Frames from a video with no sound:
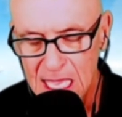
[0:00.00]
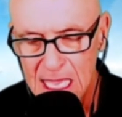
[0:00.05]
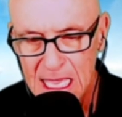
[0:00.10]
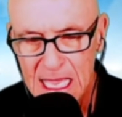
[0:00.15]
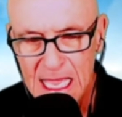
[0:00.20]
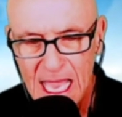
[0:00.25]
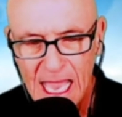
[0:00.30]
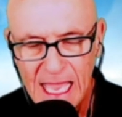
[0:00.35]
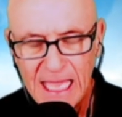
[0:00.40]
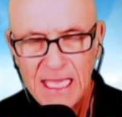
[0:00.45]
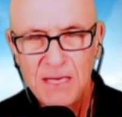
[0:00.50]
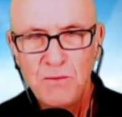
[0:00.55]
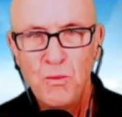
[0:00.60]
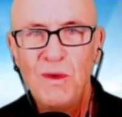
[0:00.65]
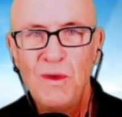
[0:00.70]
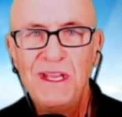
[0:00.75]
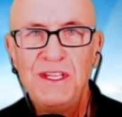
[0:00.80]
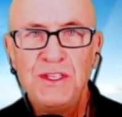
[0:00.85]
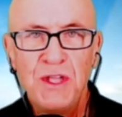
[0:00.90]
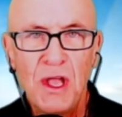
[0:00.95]
And we
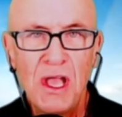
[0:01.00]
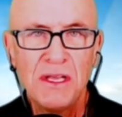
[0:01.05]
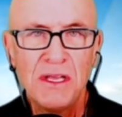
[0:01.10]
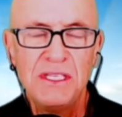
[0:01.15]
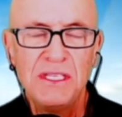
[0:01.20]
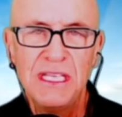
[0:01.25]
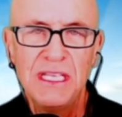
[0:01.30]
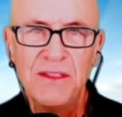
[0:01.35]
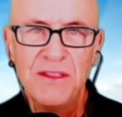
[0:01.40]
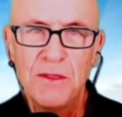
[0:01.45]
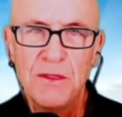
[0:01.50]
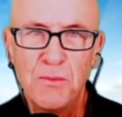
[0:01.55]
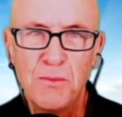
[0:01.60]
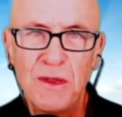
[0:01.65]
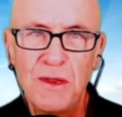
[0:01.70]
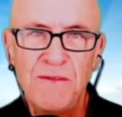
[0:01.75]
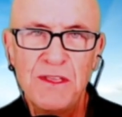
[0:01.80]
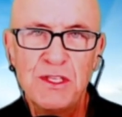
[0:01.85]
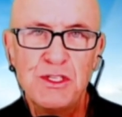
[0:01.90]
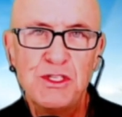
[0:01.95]
talked in the
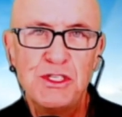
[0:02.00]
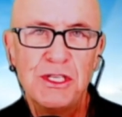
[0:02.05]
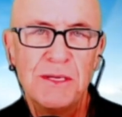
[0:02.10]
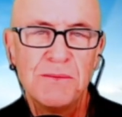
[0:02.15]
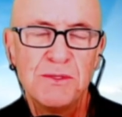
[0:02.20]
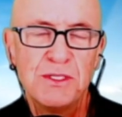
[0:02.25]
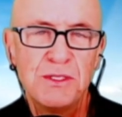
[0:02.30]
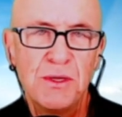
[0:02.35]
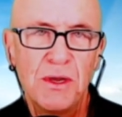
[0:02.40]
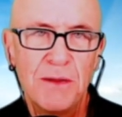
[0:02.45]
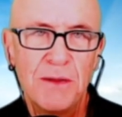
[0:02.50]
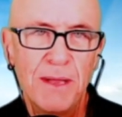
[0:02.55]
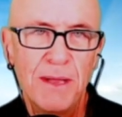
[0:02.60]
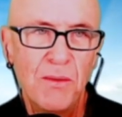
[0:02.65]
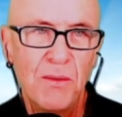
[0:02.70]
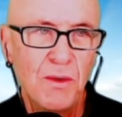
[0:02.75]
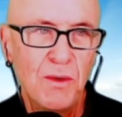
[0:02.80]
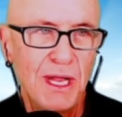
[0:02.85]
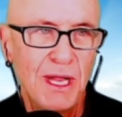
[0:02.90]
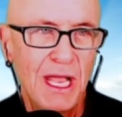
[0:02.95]
previous JumpStart about
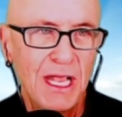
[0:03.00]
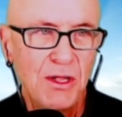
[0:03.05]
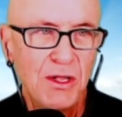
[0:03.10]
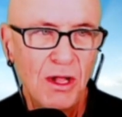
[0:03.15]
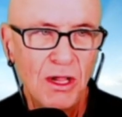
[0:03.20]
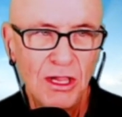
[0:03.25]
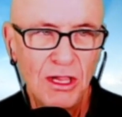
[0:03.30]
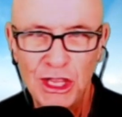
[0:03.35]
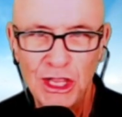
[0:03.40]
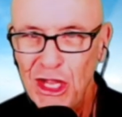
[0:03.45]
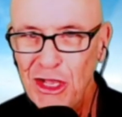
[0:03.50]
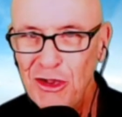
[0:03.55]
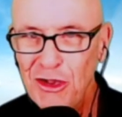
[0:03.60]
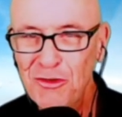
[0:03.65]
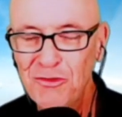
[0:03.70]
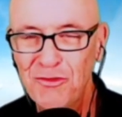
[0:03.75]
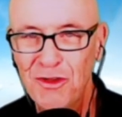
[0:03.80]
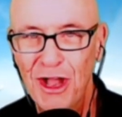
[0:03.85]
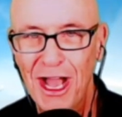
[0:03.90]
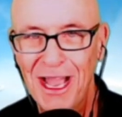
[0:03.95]
what I call low
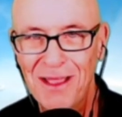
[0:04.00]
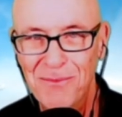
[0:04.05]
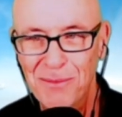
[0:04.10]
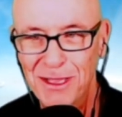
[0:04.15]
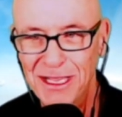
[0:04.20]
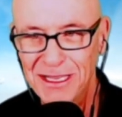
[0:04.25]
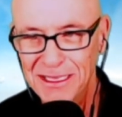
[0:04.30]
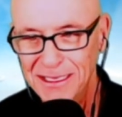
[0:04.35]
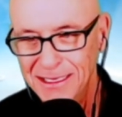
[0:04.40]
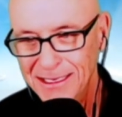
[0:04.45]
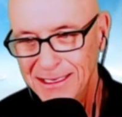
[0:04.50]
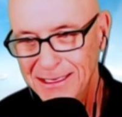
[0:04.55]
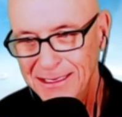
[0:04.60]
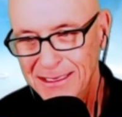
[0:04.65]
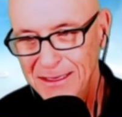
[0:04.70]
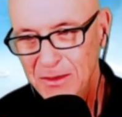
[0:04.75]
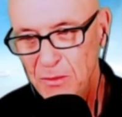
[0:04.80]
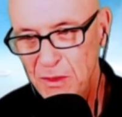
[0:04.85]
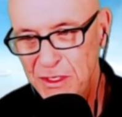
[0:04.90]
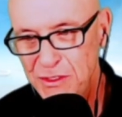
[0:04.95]
vibing,
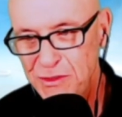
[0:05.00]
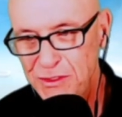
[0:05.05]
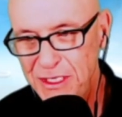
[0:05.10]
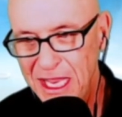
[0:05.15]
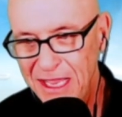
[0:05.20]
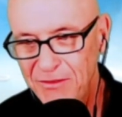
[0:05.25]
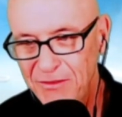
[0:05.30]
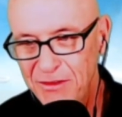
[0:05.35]
which David